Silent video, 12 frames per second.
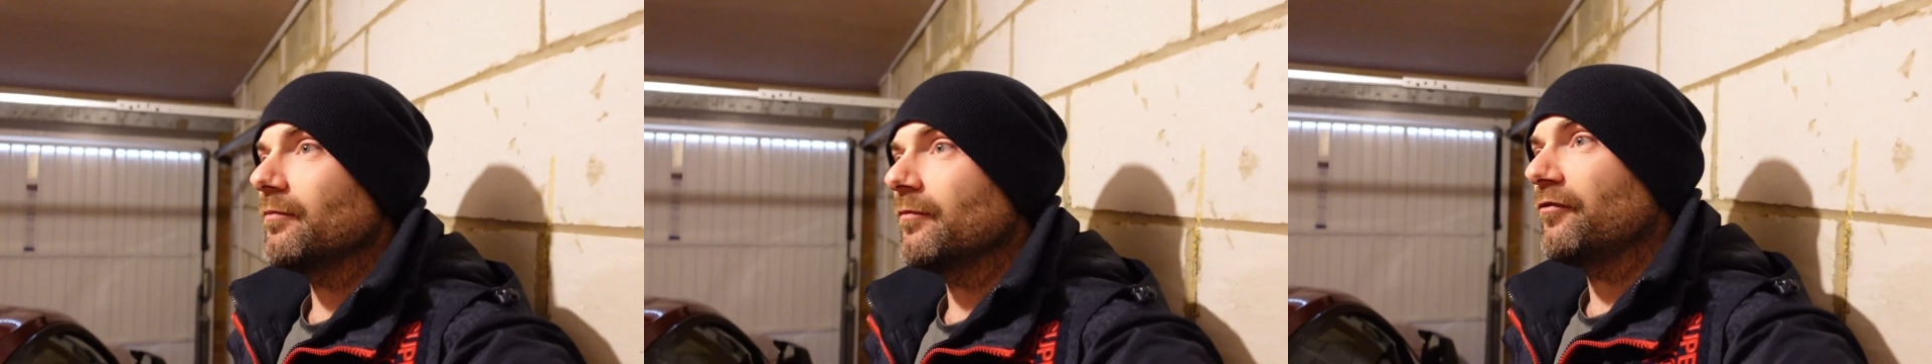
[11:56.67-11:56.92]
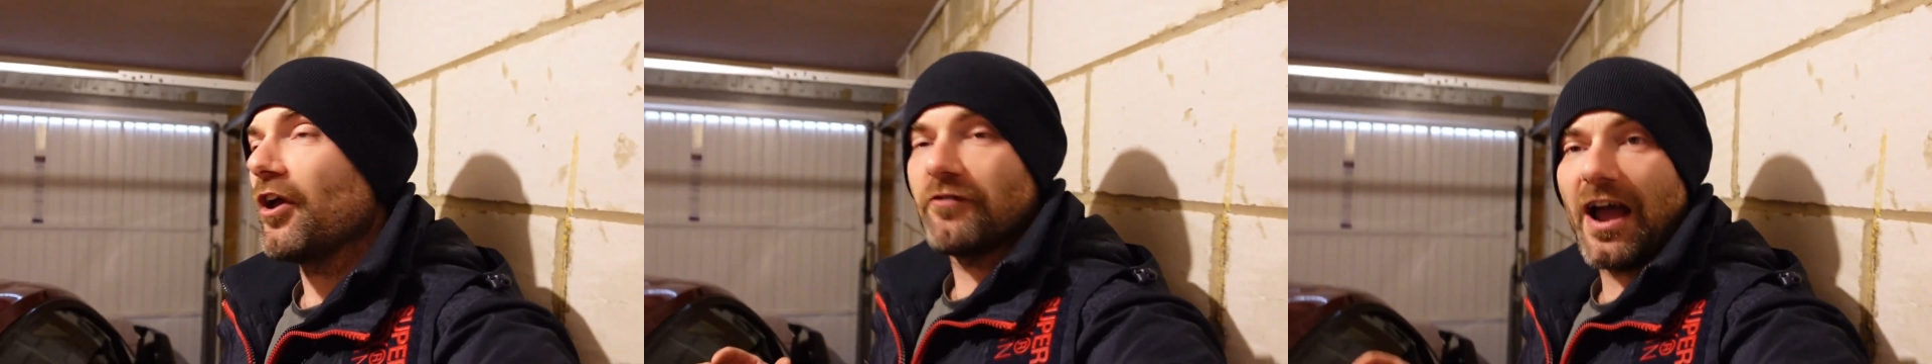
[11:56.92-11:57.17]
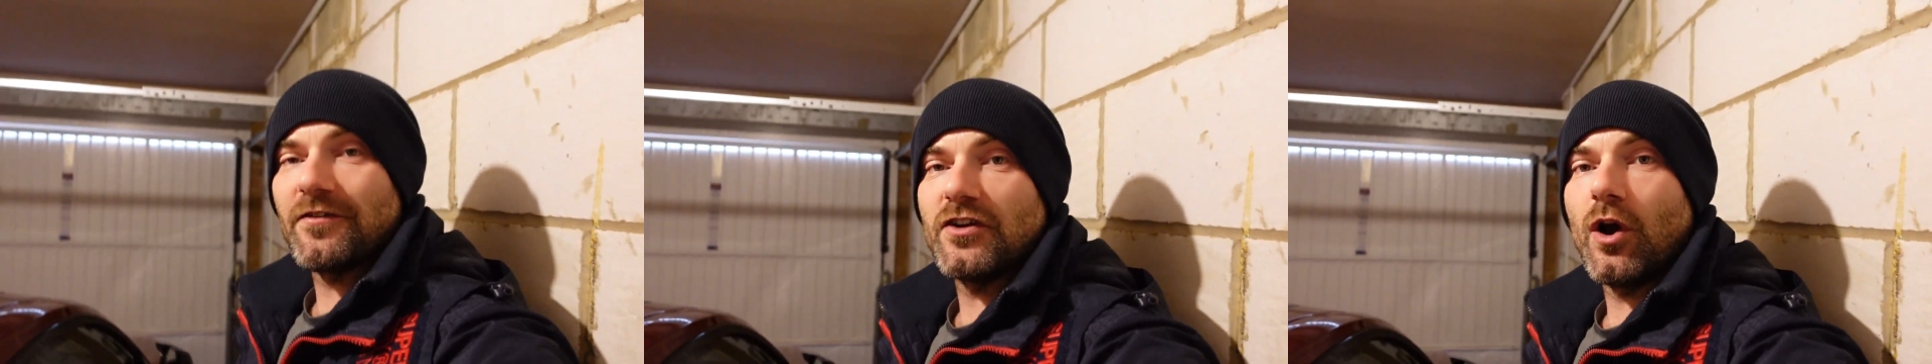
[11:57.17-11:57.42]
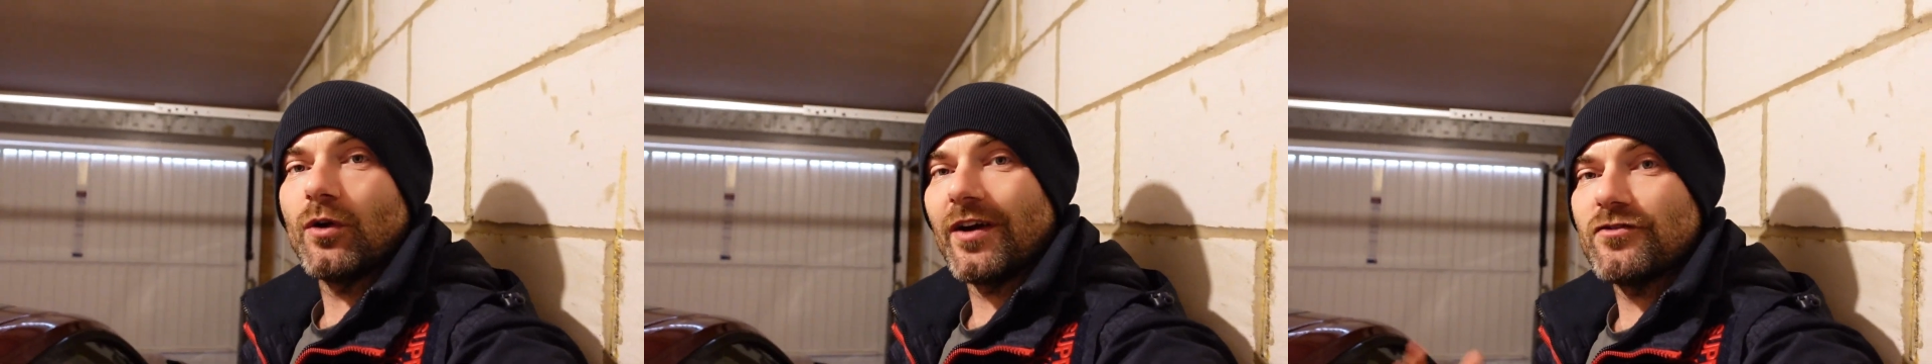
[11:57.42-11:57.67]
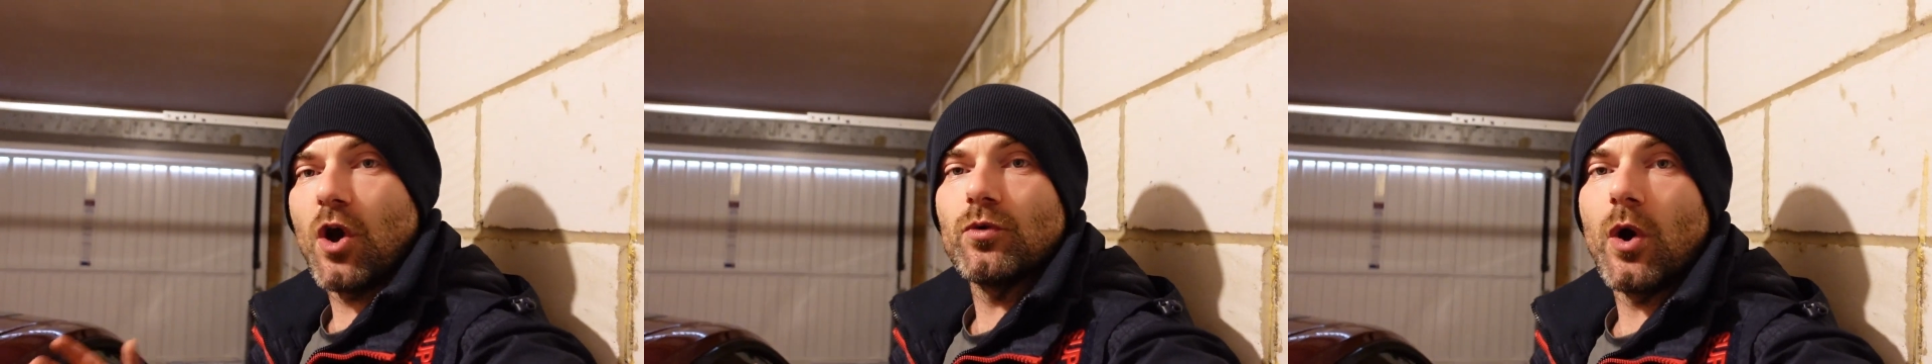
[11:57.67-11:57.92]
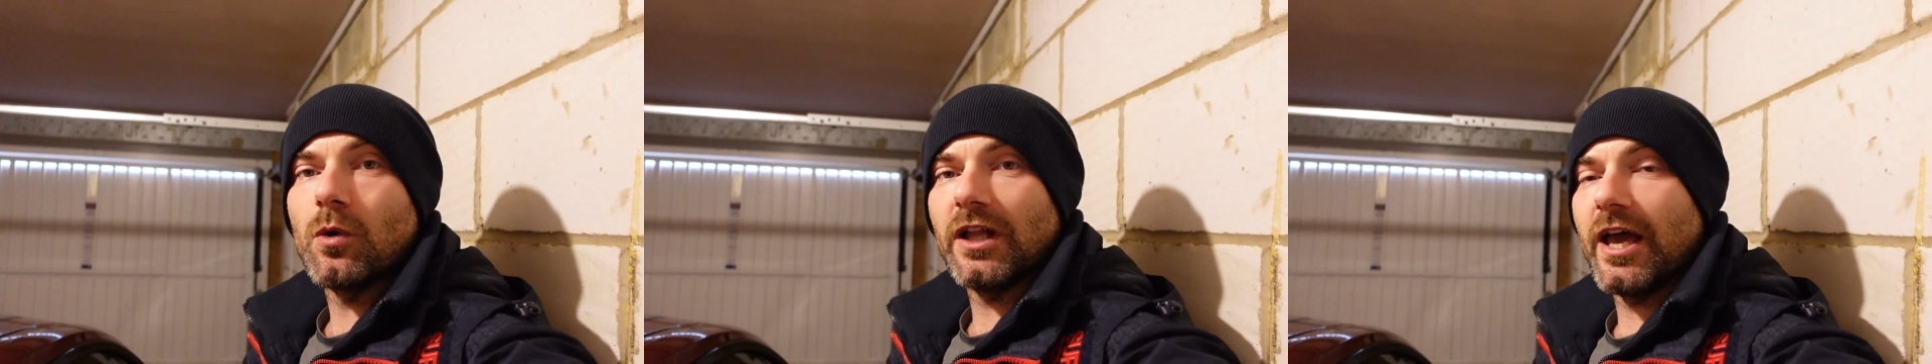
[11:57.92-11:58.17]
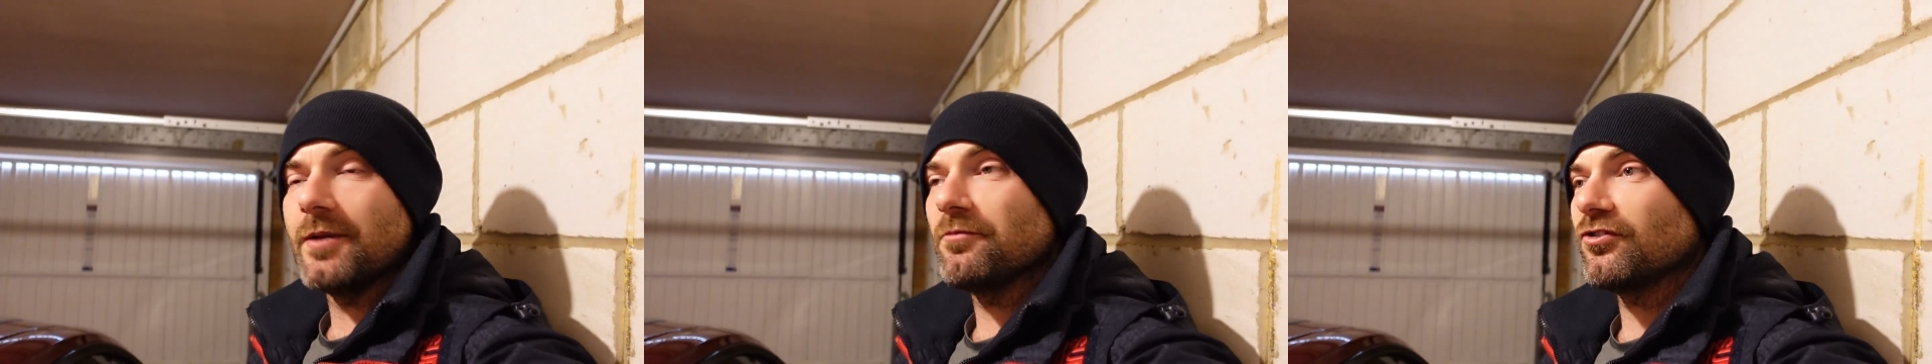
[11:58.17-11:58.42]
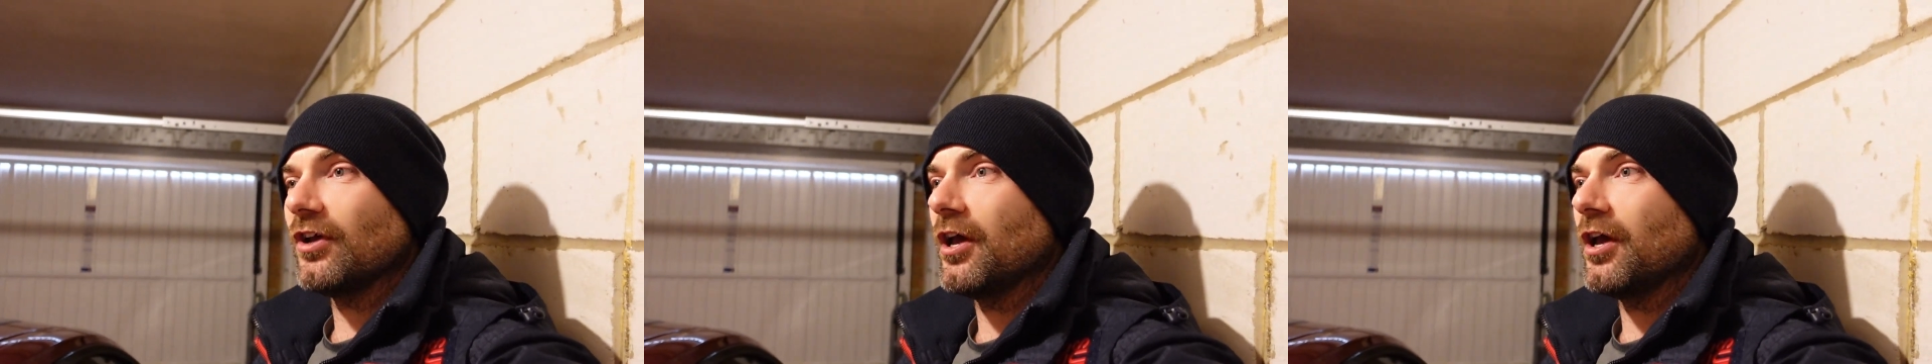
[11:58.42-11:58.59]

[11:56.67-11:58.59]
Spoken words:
35-year-old, I've no claims.